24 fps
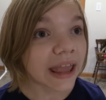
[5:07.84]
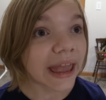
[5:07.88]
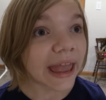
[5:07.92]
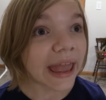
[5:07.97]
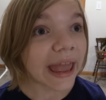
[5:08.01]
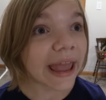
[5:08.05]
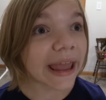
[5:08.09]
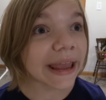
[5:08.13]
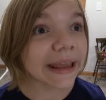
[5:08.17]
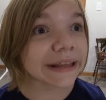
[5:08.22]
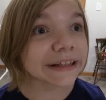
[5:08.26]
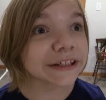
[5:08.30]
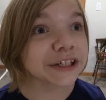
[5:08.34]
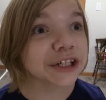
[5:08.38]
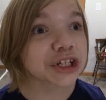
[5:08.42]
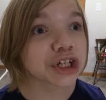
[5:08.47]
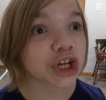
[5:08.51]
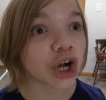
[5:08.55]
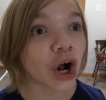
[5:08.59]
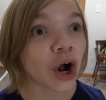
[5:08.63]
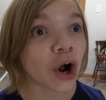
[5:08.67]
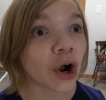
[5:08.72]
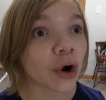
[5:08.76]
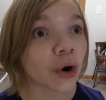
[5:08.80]
Hey
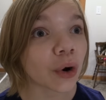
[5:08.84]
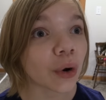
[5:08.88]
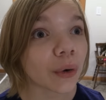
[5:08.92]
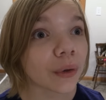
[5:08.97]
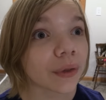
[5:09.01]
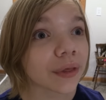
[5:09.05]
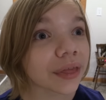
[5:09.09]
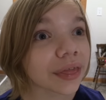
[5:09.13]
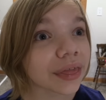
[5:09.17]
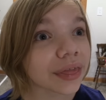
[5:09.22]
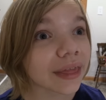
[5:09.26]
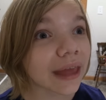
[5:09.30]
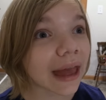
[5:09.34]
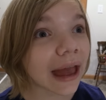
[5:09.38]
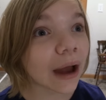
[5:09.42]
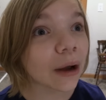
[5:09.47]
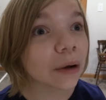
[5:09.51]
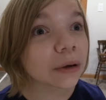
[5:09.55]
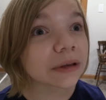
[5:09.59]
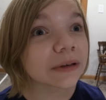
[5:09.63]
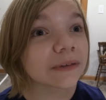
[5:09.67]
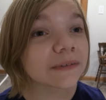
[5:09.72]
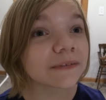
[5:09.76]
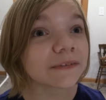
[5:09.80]
Charles, how
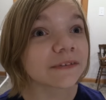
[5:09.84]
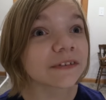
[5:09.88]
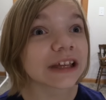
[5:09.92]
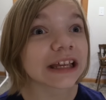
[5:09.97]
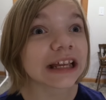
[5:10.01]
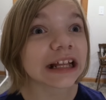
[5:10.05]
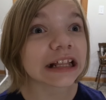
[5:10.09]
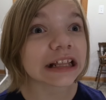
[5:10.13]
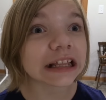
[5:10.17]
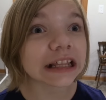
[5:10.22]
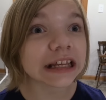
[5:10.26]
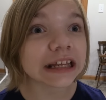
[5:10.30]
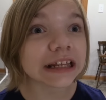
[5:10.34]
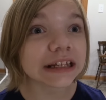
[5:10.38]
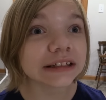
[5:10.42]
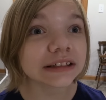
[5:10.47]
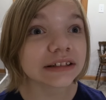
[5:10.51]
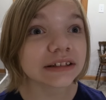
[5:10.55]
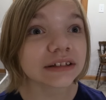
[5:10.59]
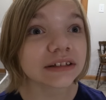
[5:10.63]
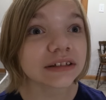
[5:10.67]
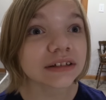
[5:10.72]
you feeling?